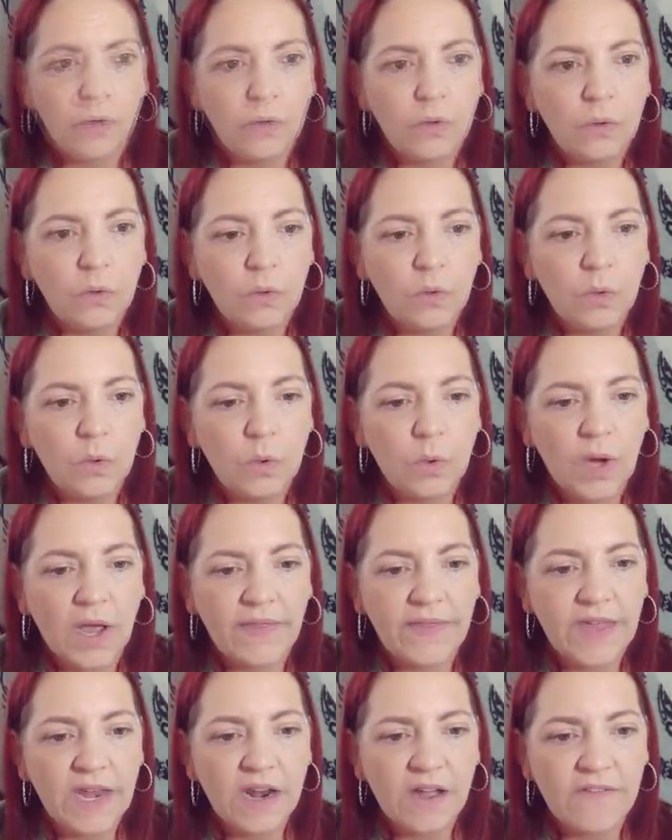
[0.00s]
Ooh,
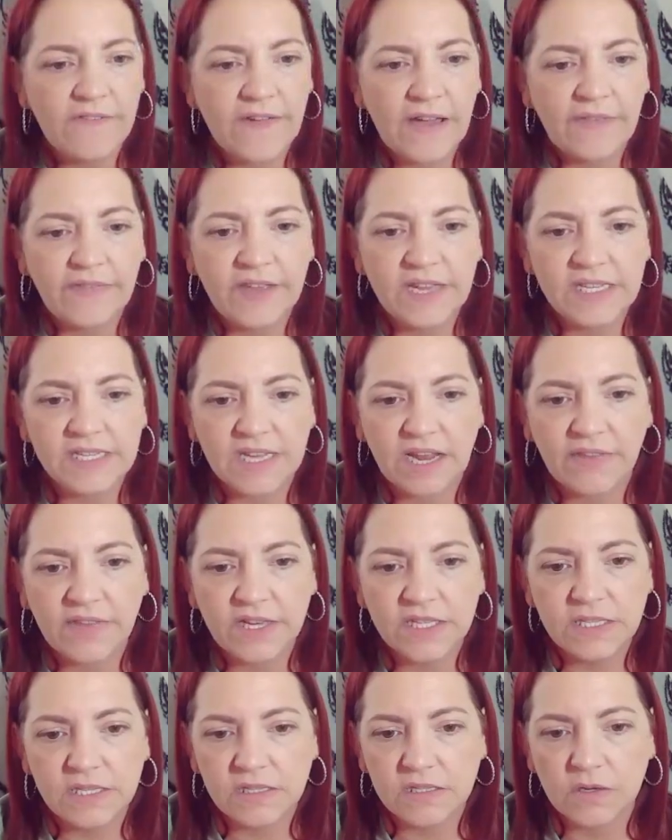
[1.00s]
and then I found this. Now,
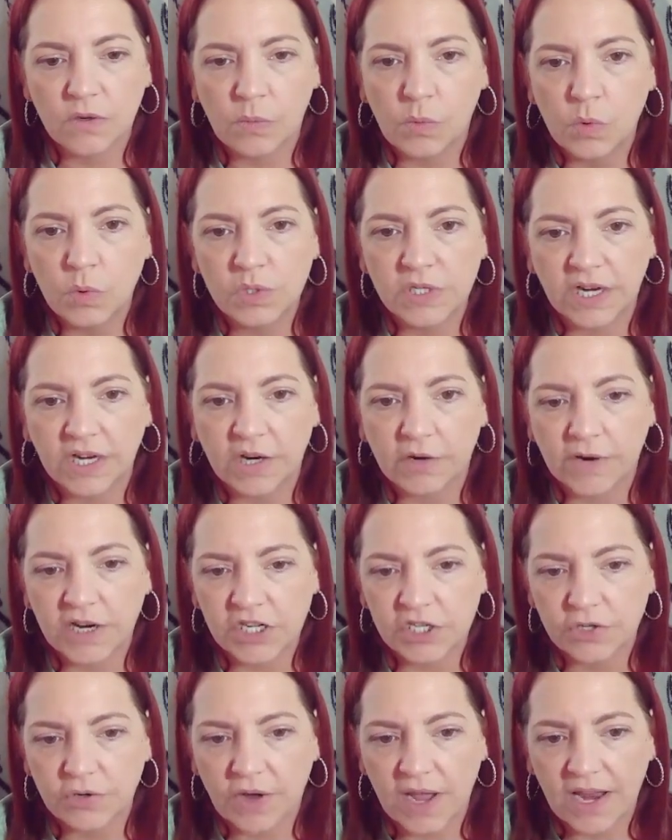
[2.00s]
this isn't a wall
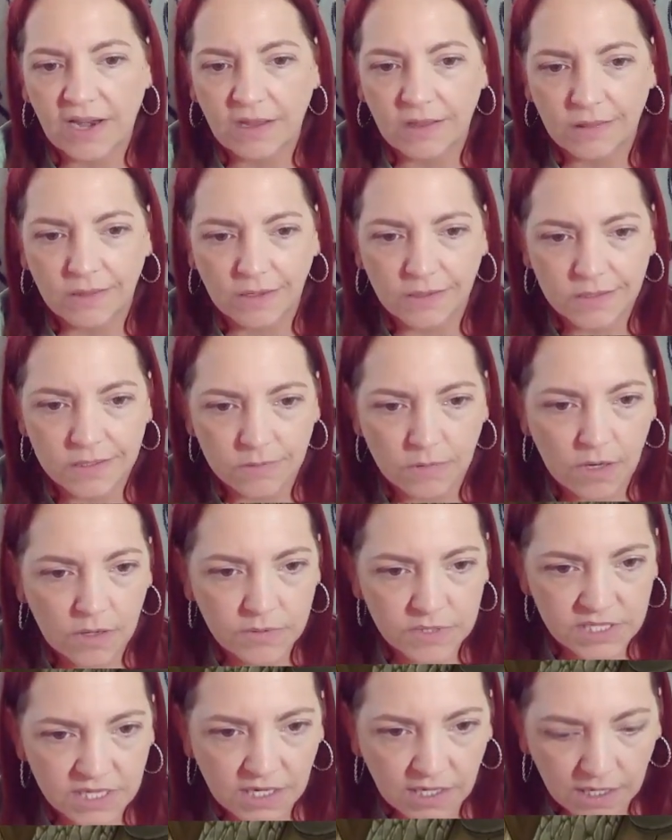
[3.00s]
decoration or anything. So I
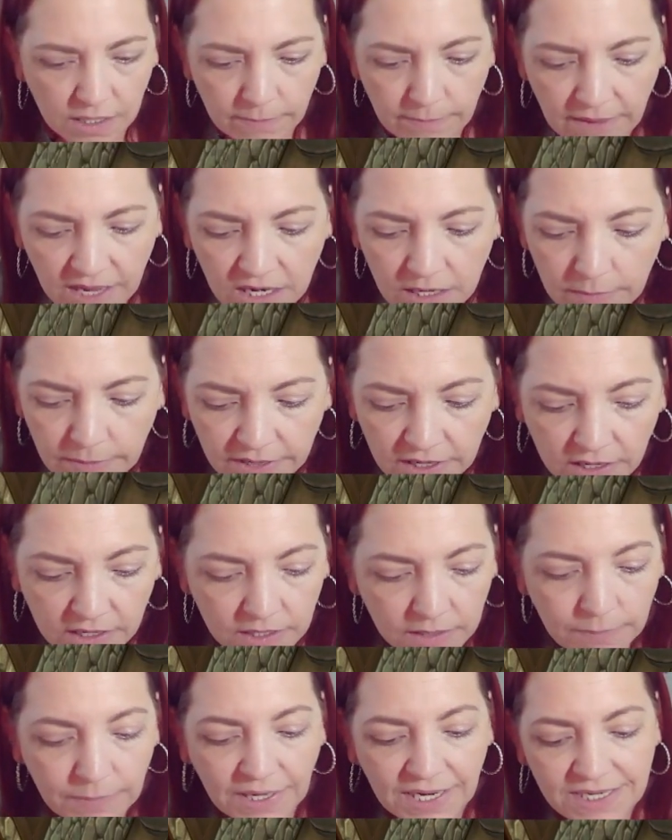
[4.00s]
was thinking maybe I
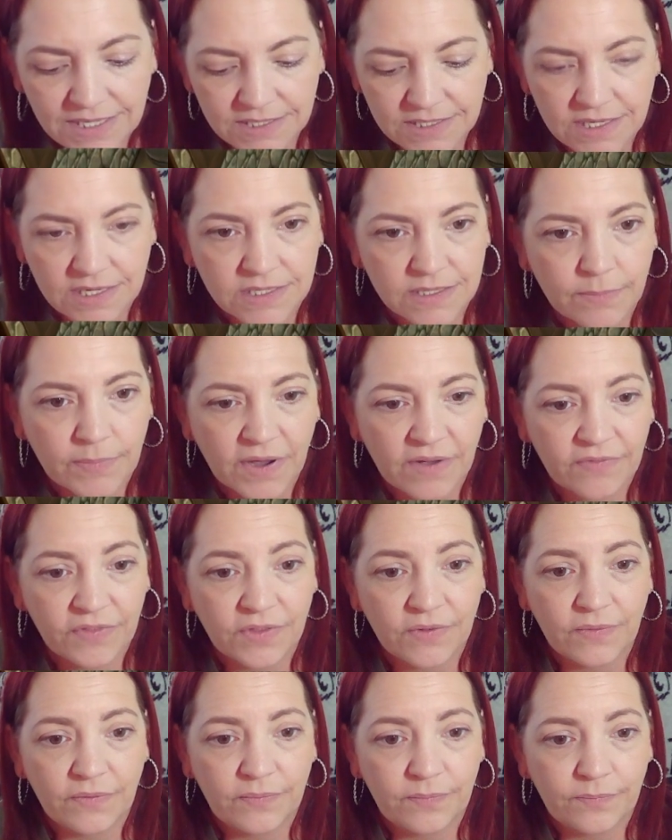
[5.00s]
could place this above
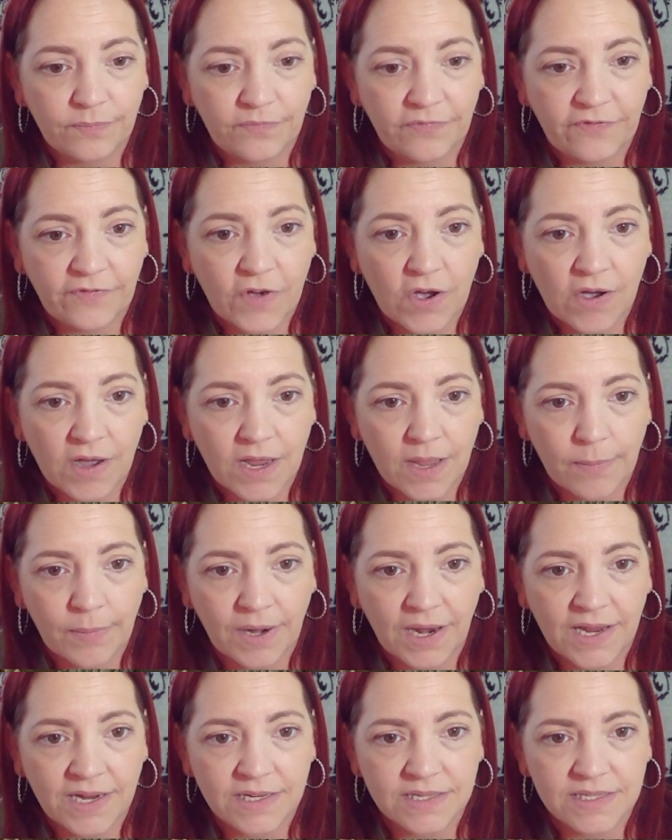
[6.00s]
the
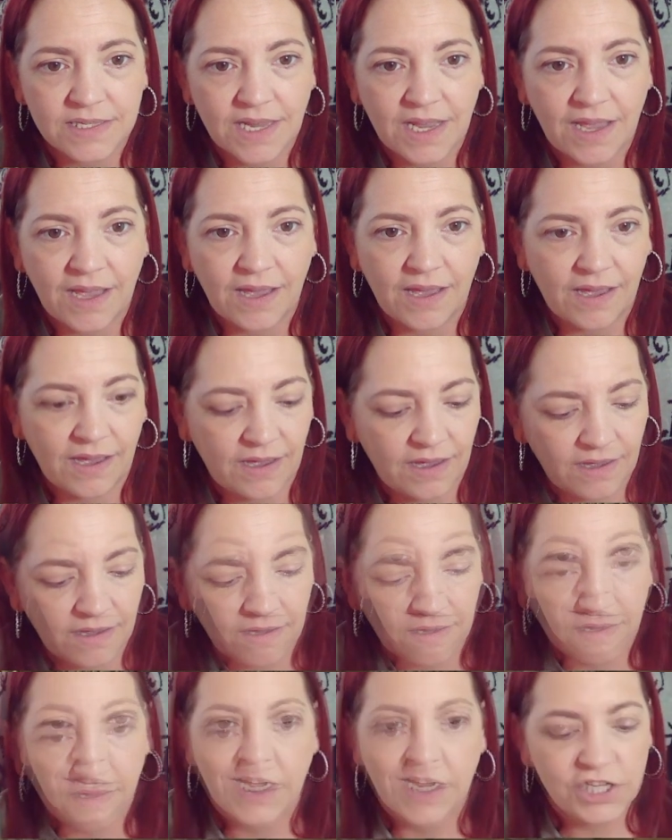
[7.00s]
fireplace here
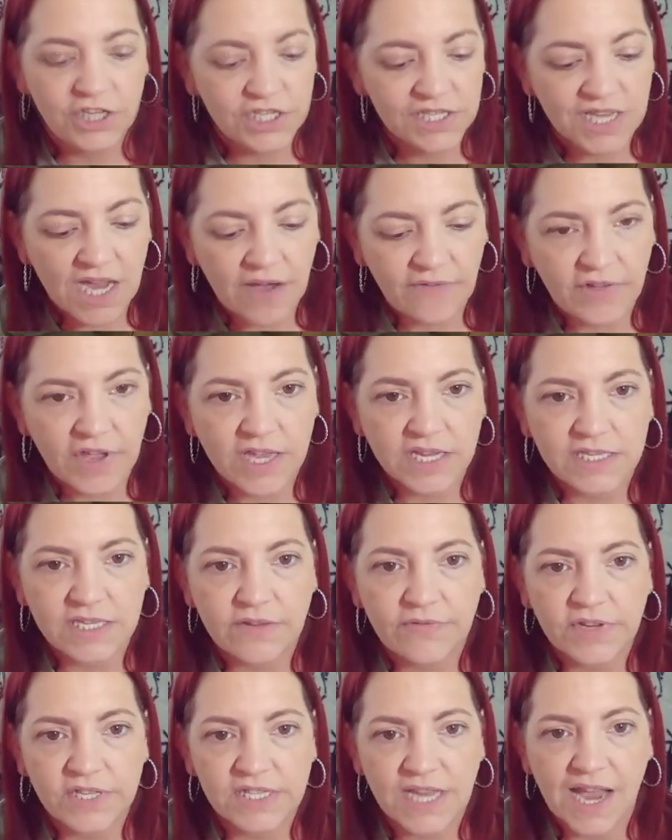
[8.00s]
and just have it as
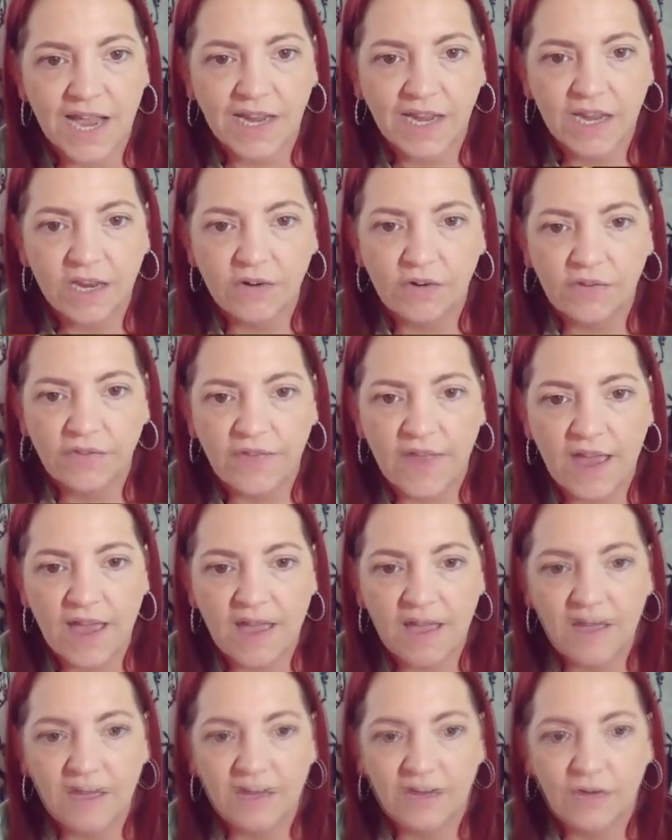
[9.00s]
if it's hanging on
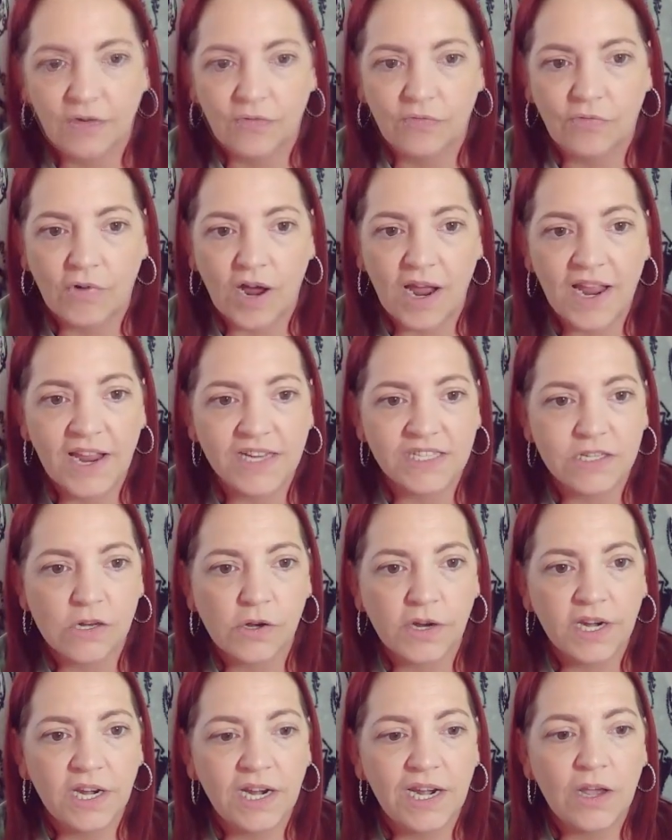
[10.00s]
there. All right, it's
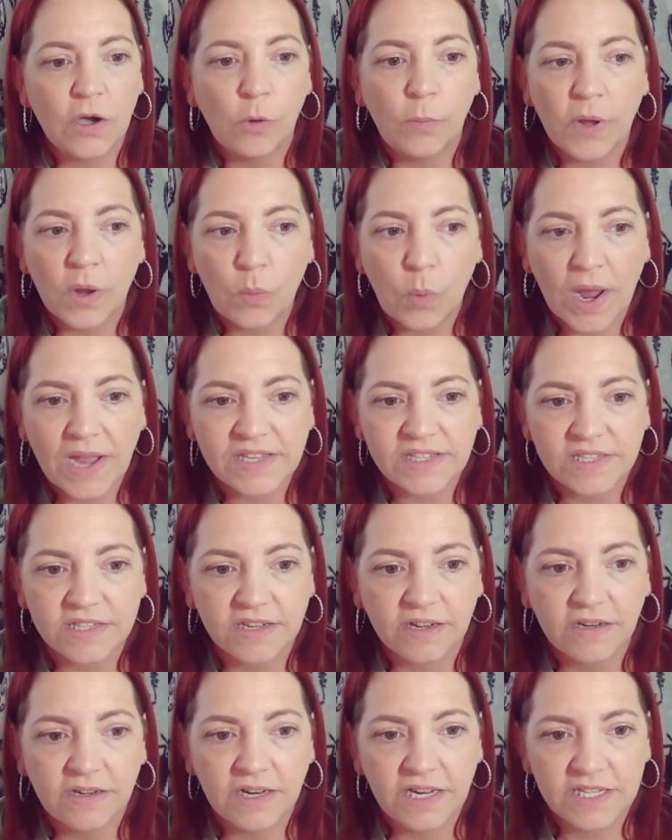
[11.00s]
looking a little bit
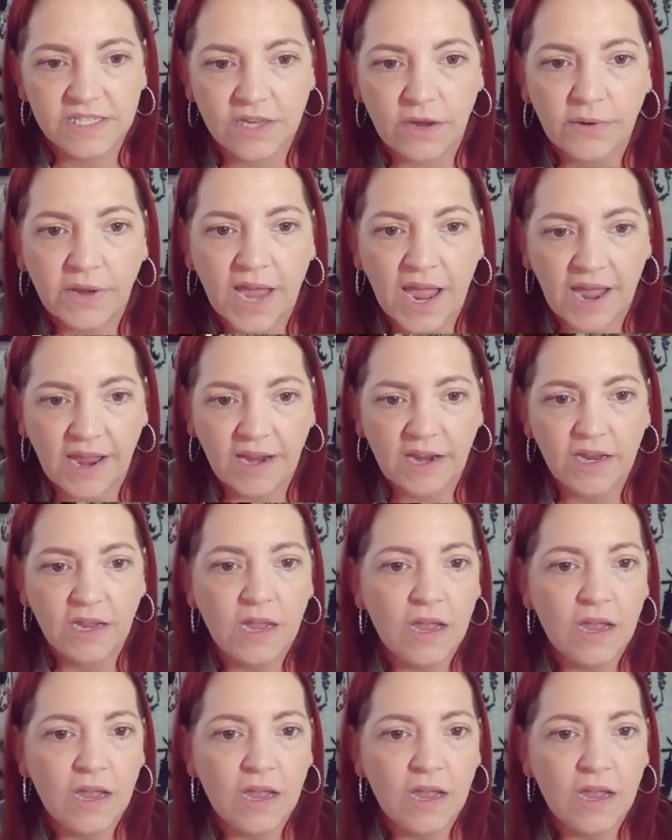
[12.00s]
Western. It's okay.